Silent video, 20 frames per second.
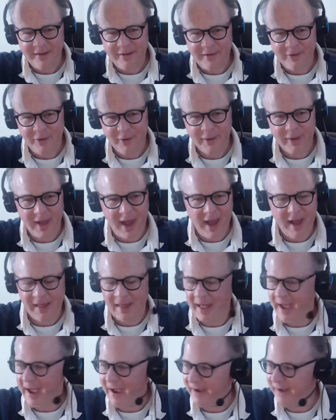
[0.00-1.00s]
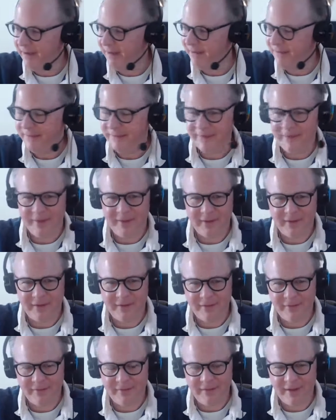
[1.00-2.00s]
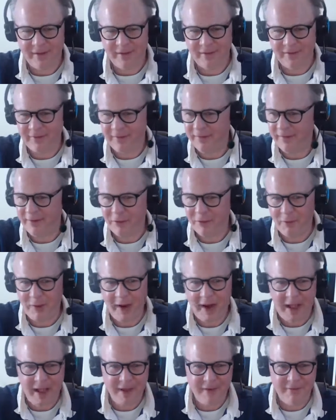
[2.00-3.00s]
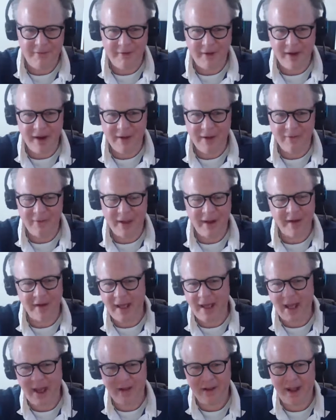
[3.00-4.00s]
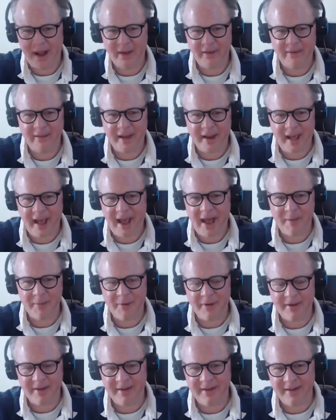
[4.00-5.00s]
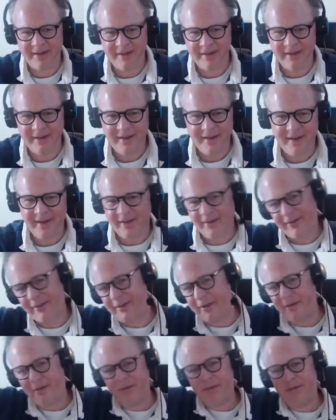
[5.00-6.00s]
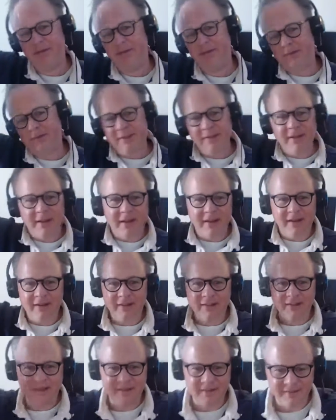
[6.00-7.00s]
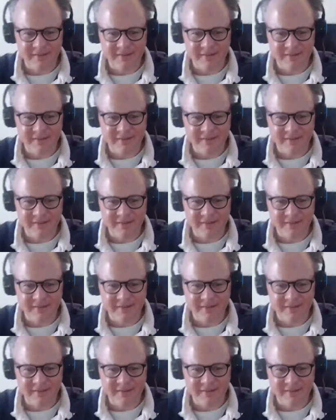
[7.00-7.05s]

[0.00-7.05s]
to a lilac that's 3.5 feet off. I don't know how does that happen? And all of a sudden, and then it just,